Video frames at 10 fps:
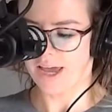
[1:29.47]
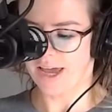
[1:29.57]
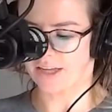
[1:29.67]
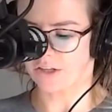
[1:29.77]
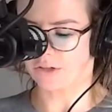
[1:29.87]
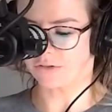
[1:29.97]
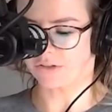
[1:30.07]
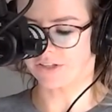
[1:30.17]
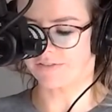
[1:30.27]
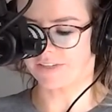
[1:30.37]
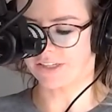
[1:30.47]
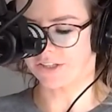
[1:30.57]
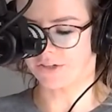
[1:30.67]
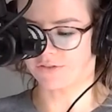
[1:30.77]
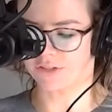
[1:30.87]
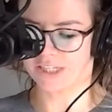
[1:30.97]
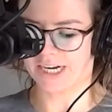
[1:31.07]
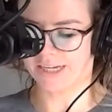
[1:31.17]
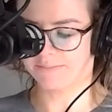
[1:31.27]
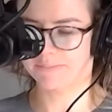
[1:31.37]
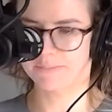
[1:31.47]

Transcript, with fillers: and closer to failure over time?